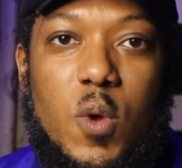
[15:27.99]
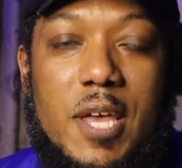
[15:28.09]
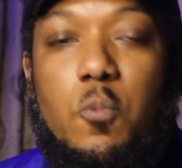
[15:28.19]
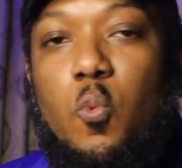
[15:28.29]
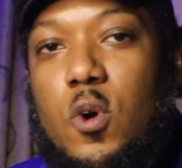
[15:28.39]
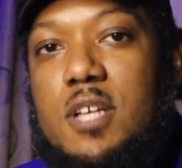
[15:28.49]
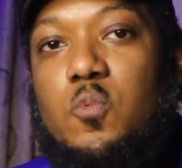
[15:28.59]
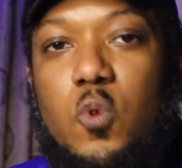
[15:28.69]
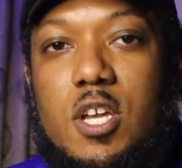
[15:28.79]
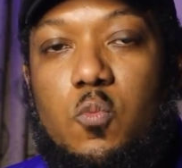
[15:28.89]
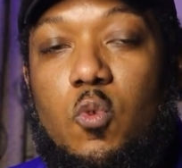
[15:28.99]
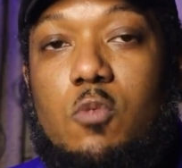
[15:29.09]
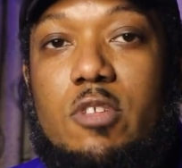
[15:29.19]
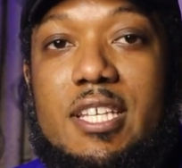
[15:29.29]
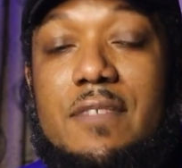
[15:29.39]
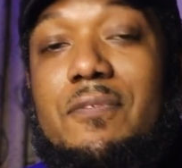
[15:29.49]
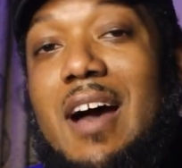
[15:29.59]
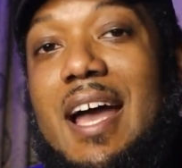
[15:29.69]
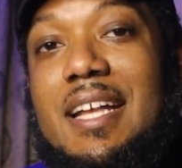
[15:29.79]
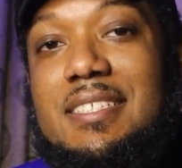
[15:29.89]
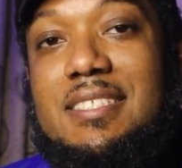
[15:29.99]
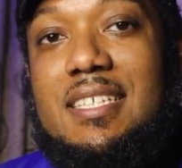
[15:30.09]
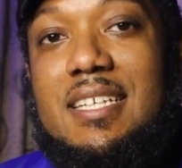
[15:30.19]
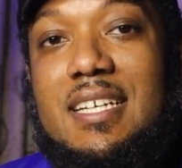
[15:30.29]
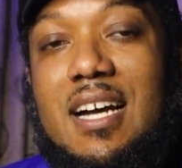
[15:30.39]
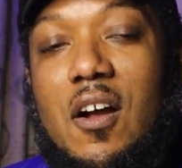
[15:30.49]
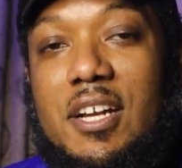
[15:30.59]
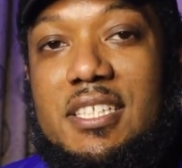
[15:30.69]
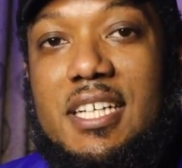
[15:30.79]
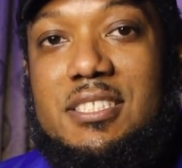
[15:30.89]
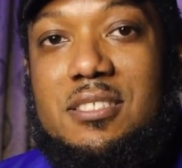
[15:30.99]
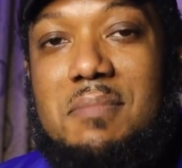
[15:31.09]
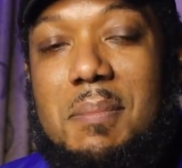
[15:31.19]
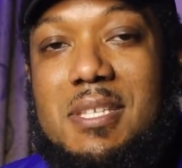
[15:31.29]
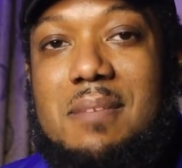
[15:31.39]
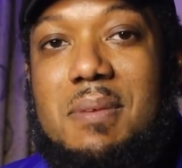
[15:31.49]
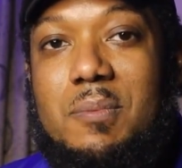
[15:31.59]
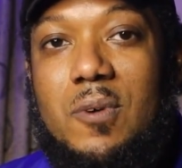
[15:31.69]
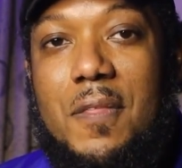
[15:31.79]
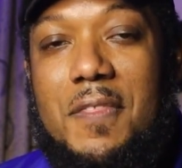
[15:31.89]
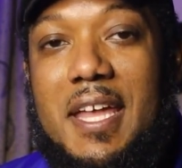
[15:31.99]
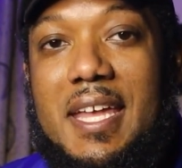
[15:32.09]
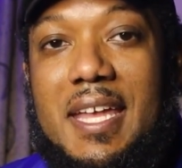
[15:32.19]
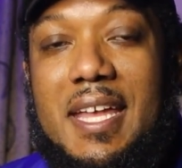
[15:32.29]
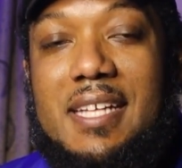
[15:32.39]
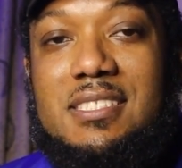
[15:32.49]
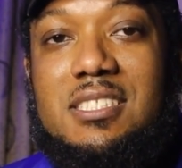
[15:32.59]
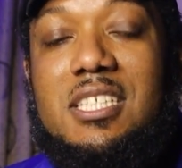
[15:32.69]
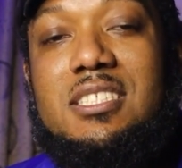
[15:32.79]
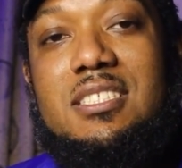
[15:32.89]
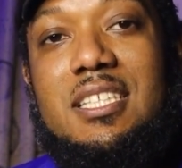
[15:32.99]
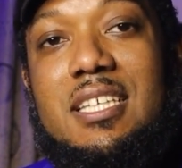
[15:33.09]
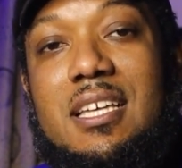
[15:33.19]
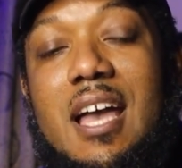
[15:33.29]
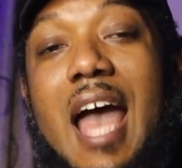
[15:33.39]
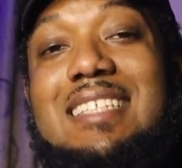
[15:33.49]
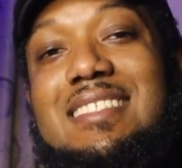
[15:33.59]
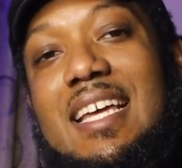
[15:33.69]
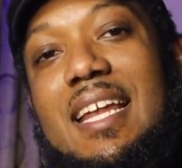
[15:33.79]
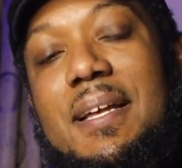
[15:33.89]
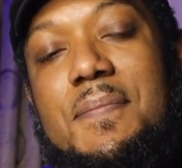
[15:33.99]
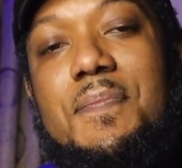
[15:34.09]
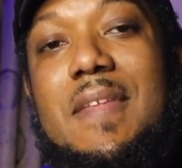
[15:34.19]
what really defines architecture? Maybe some people are thinking it's just the aesthetic.